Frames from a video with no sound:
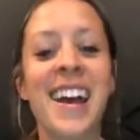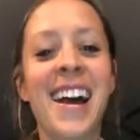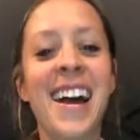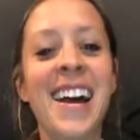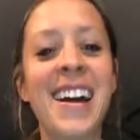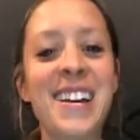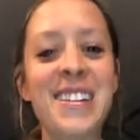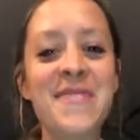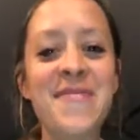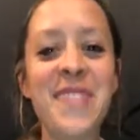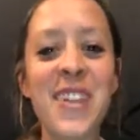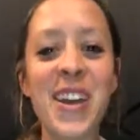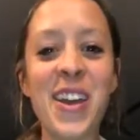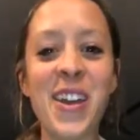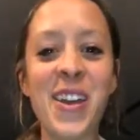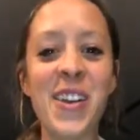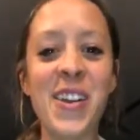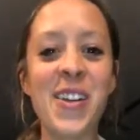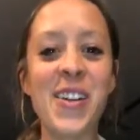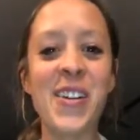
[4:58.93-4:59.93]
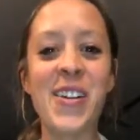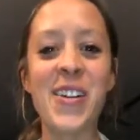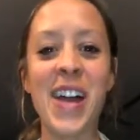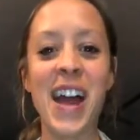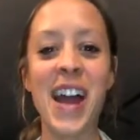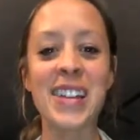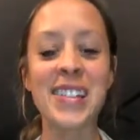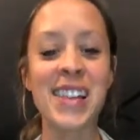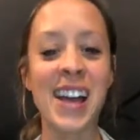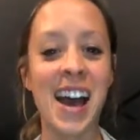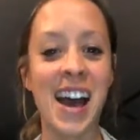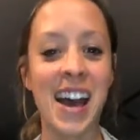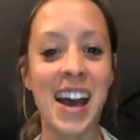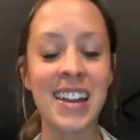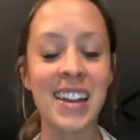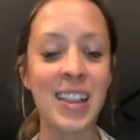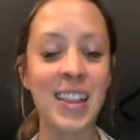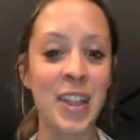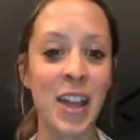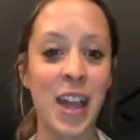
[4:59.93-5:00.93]
who has
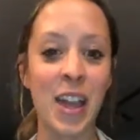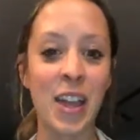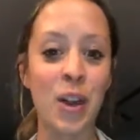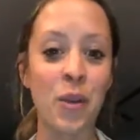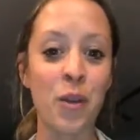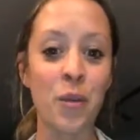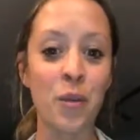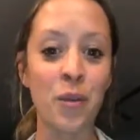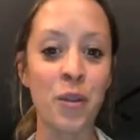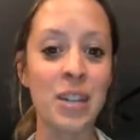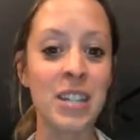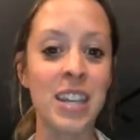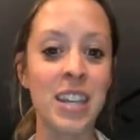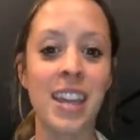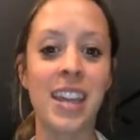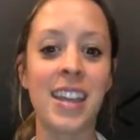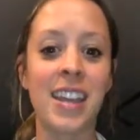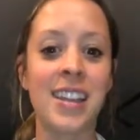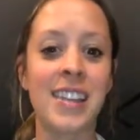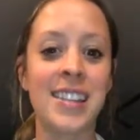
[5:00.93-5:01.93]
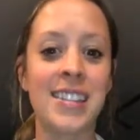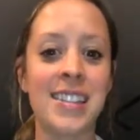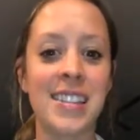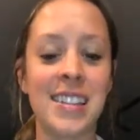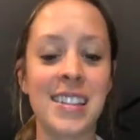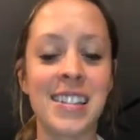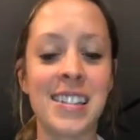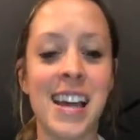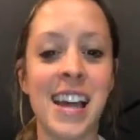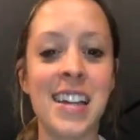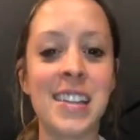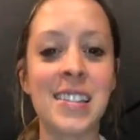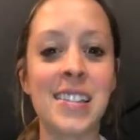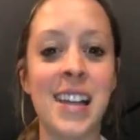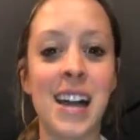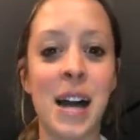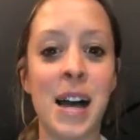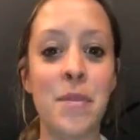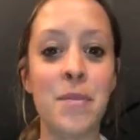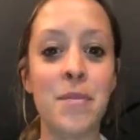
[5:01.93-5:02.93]
had like ridiculous success,
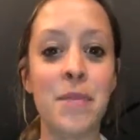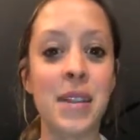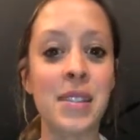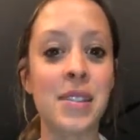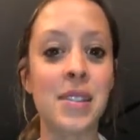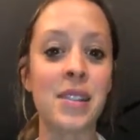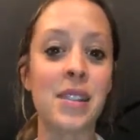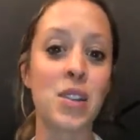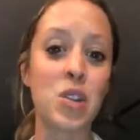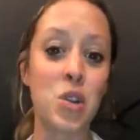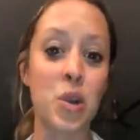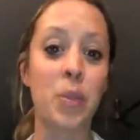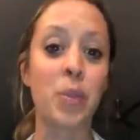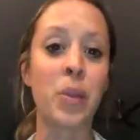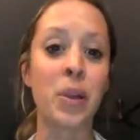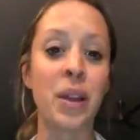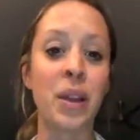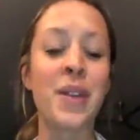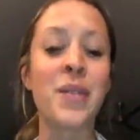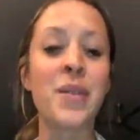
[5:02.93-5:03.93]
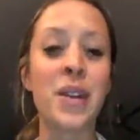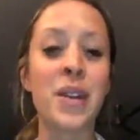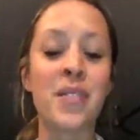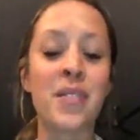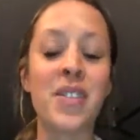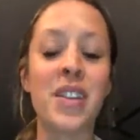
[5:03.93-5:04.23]
basically tripling one of